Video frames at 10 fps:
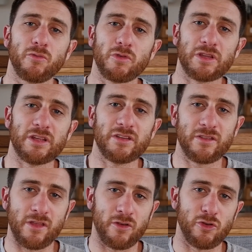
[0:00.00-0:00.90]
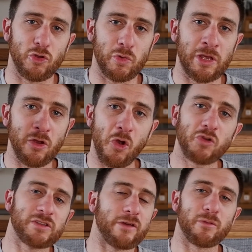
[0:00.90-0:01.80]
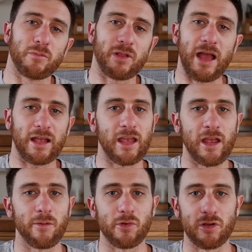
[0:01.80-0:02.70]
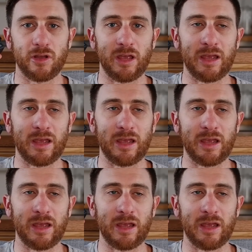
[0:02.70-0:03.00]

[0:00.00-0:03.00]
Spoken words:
released their new Hero 7 Black camera